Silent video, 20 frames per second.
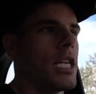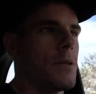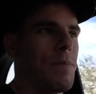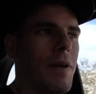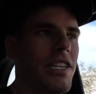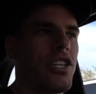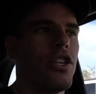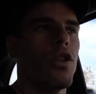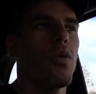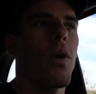
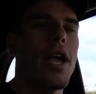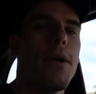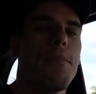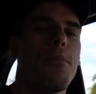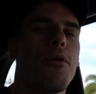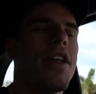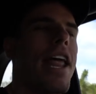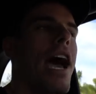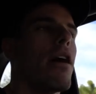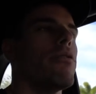especially the way he
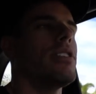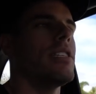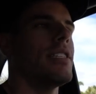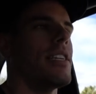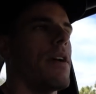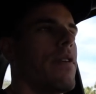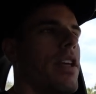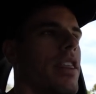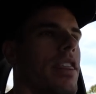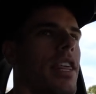pronounces
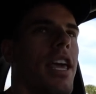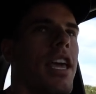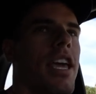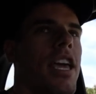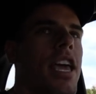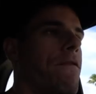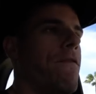everything.